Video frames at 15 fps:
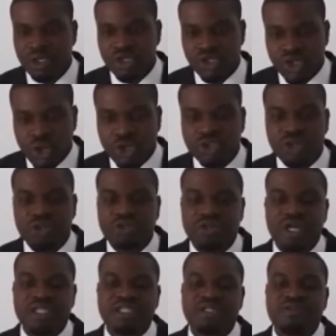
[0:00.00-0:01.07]
Such
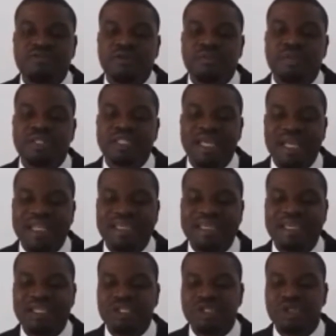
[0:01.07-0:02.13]
utterances from a
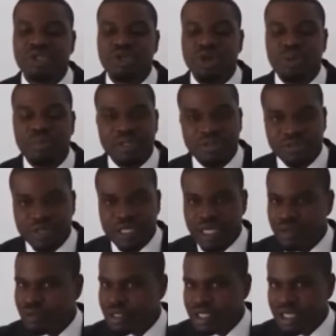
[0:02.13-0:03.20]
delegate should not be
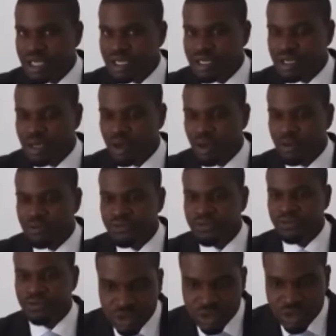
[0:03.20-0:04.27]
treated with kid
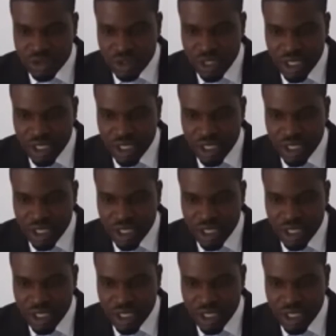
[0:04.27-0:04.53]
gloves.